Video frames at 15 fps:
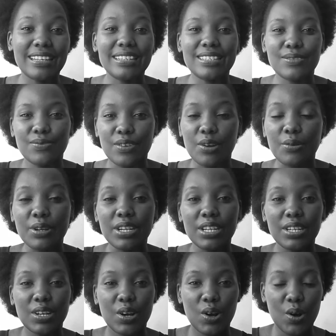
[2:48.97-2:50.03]
That is
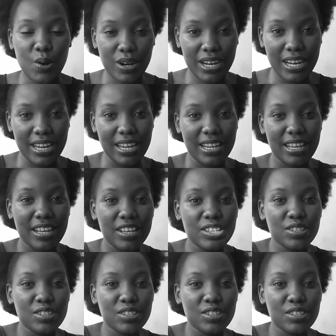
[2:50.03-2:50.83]
very okay.